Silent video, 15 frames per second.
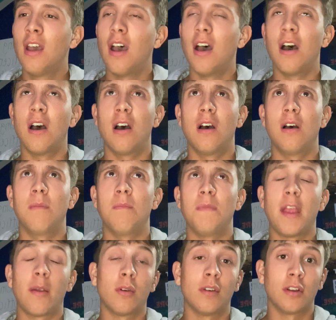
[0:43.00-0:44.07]

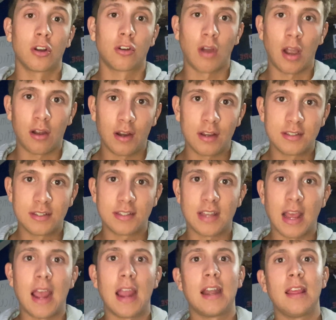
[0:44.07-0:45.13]
They were an agrarian
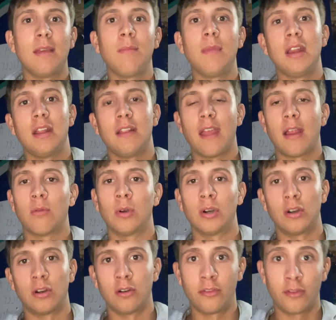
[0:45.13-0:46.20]
society, meaning
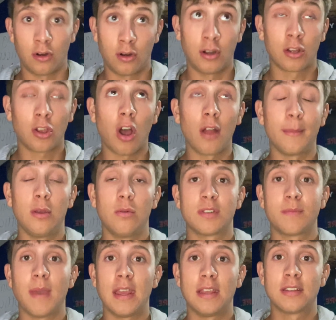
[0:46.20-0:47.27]
their economy was
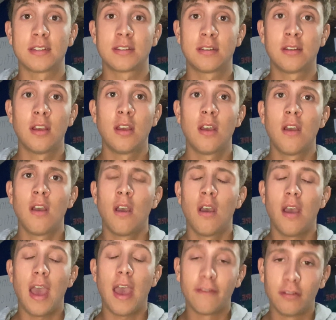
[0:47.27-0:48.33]
based
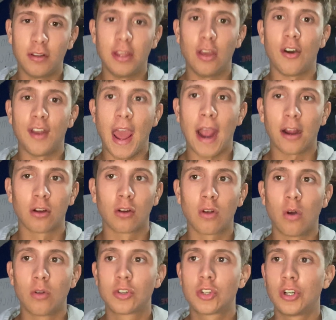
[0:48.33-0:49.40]
heavily on
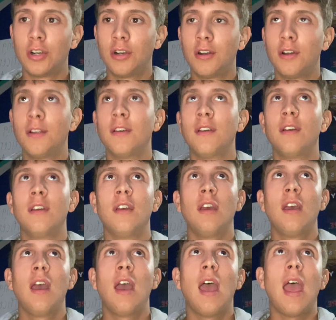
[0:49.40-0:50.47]
agriculture,
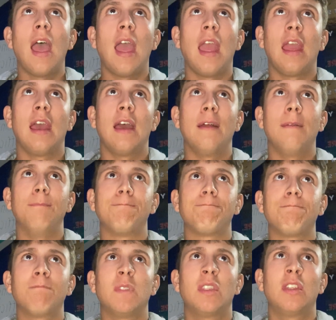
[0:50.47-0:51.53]
and
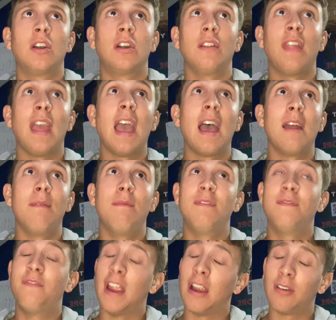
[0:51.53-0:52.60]
they had
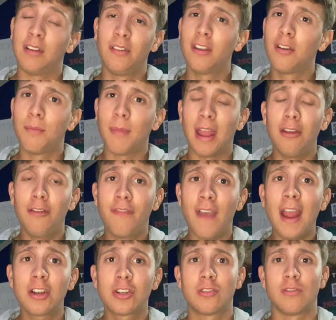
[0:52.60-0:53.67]
very little
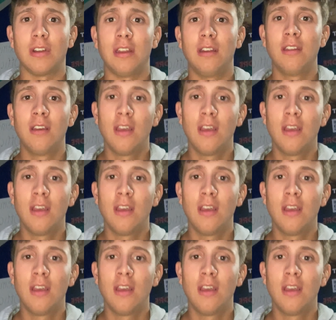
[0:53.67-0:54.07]
manufacturing,